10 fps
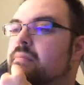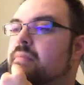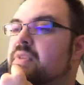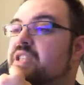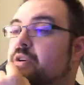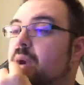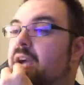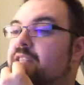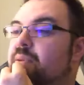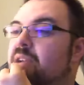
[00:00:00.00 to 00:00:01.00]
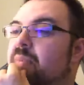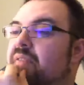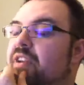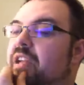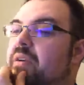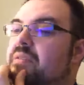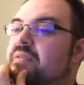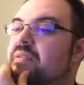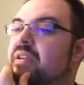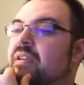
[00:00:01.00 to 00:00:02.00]
Zero ads playing my
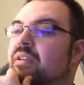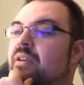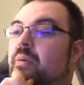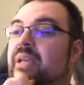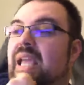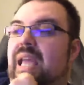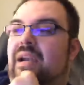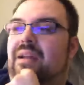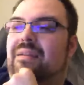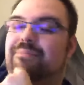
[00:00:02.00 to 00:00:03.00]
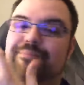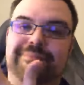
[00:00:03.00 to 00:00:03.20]
videos in Canada.